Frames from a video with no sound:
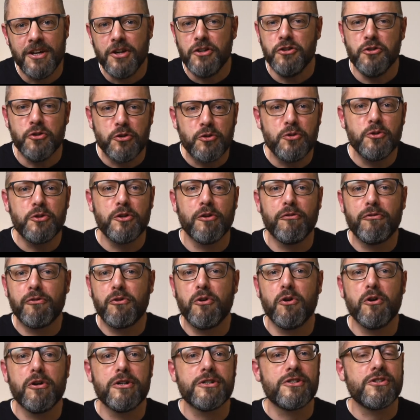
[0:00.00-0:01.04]
you could of
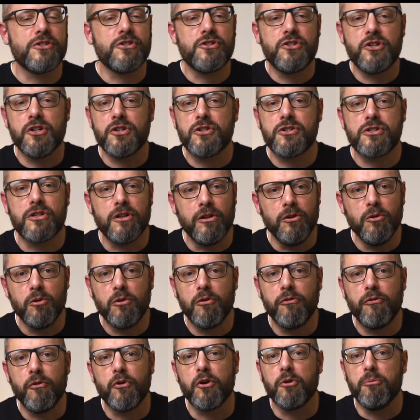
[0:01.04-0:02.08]
course just look
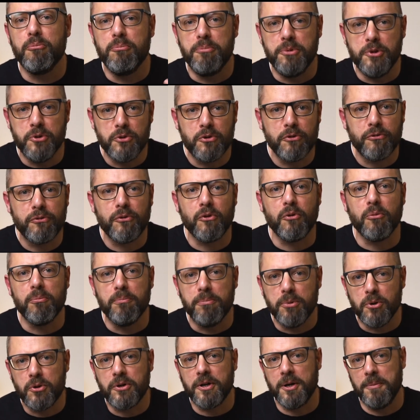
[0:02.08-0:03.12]
for a beautiful
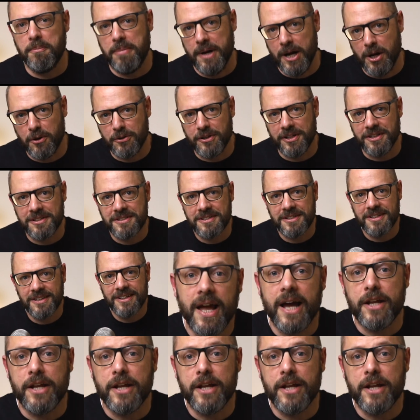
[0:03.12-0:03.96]
book about it.